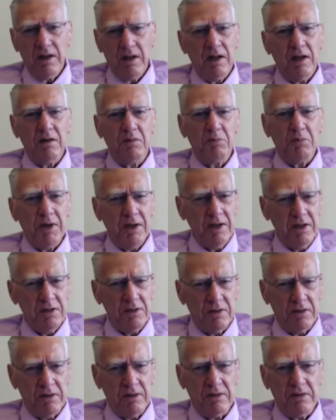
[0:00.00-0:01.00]
And
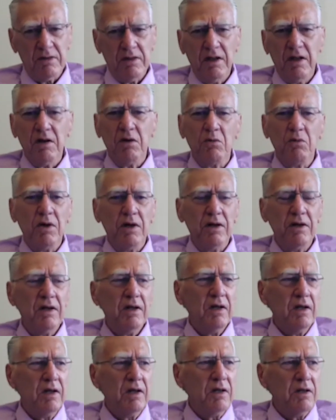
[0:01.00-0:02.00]
patients,
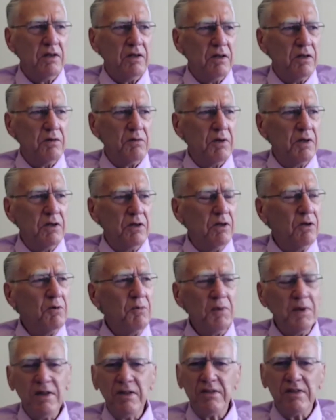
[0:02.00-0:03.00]
when
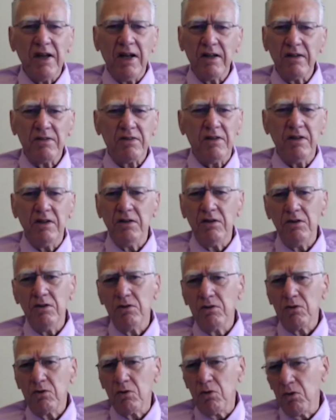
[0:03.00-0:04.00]
nobody's asking
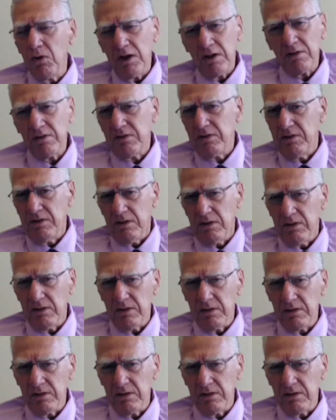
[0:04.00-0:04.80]
you questions,